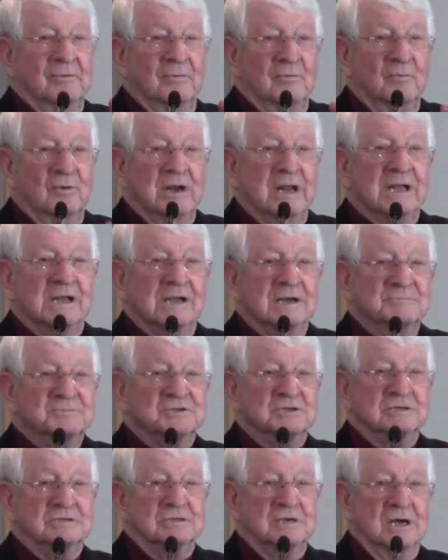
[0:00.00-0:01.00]
When it comes
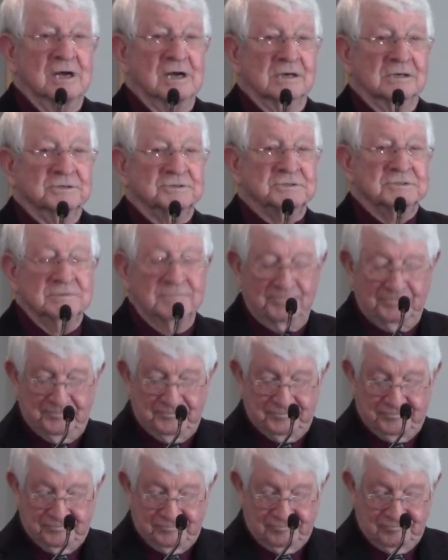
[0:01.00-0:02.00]
to tongues,
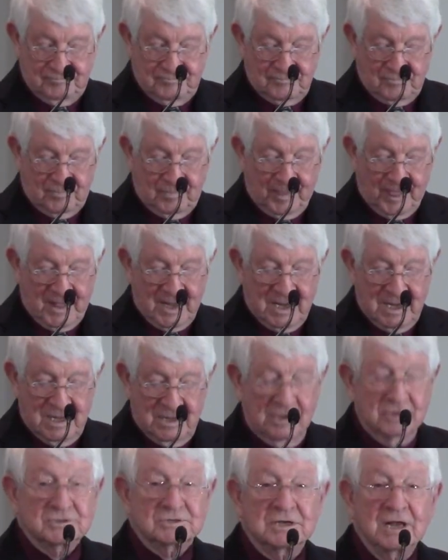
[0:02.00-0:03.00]

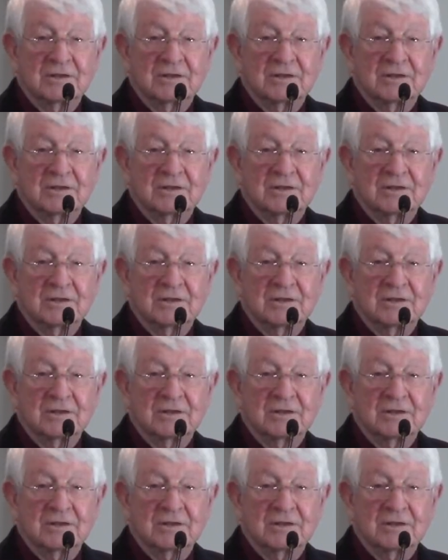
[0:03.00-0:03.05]
there's